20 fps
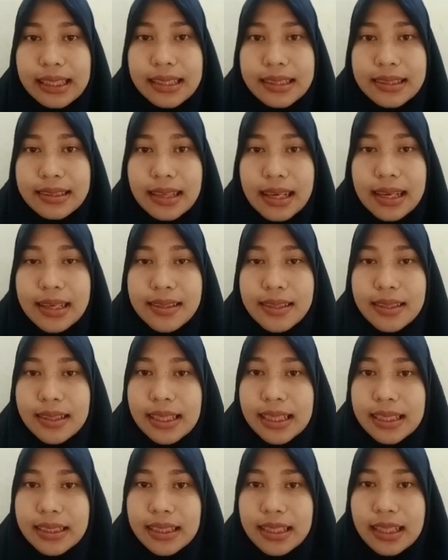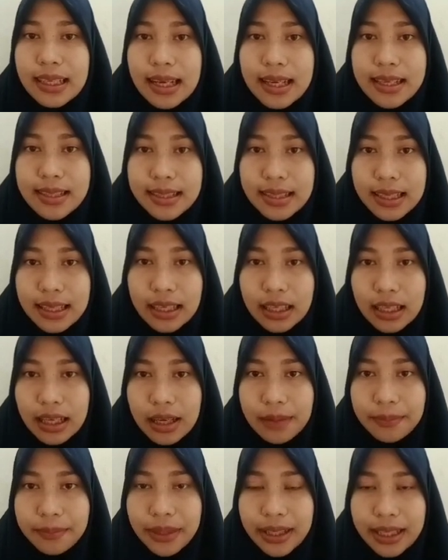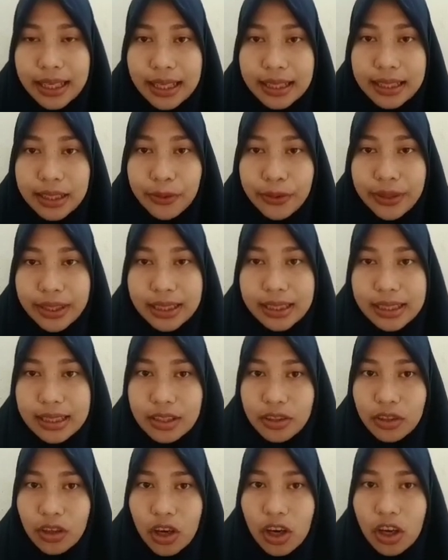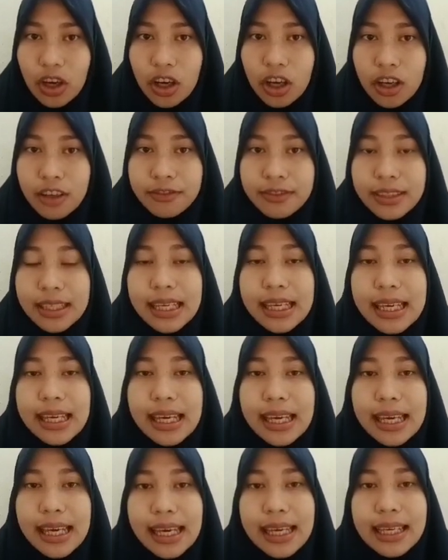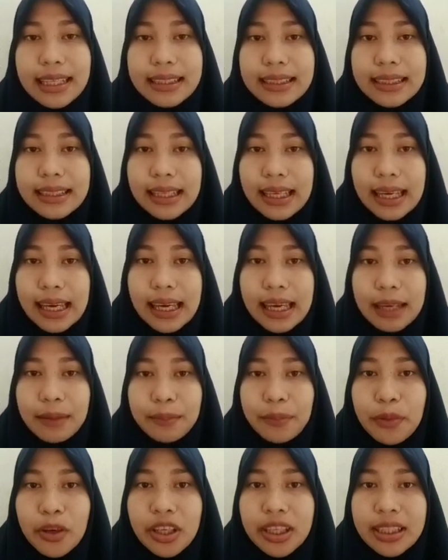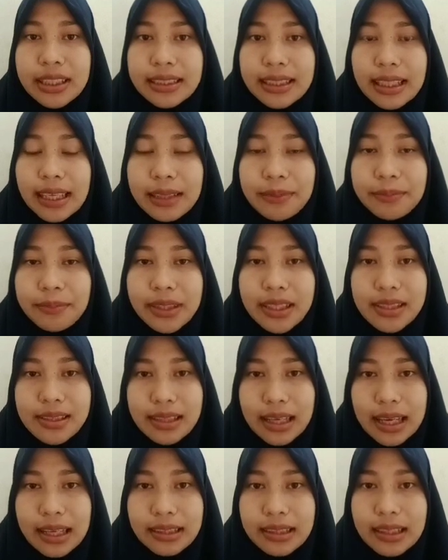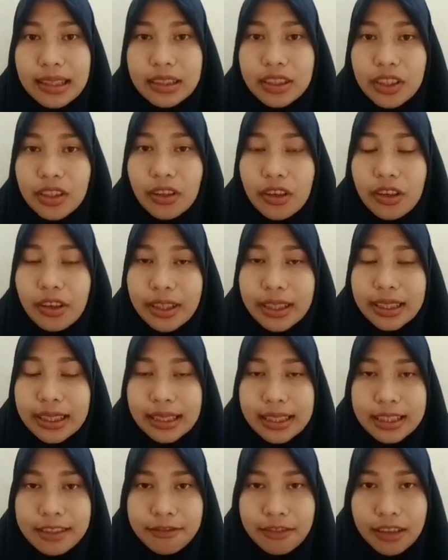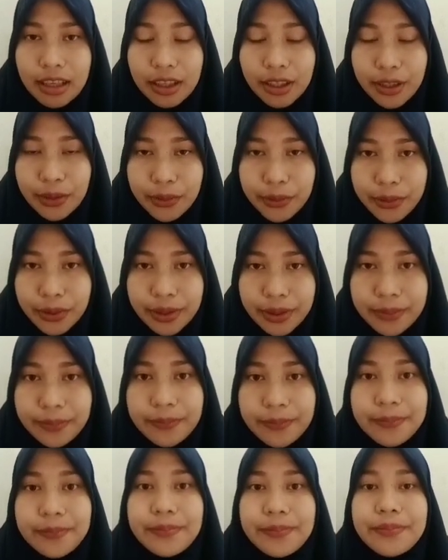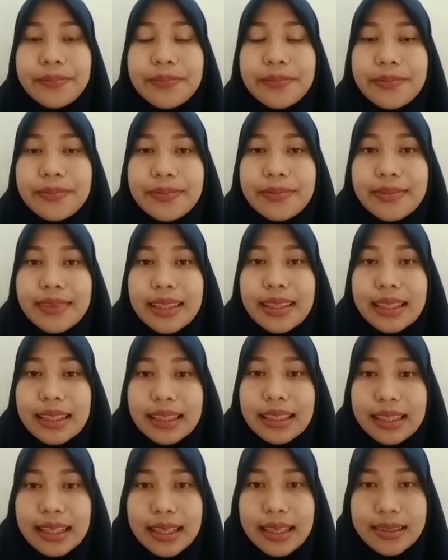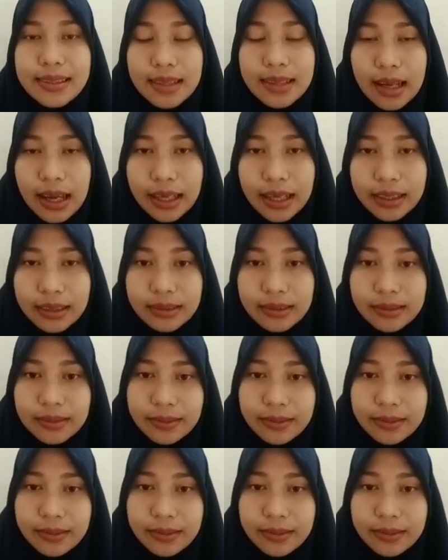the science literacy component with a score of 88.9% category is very good. Next slide.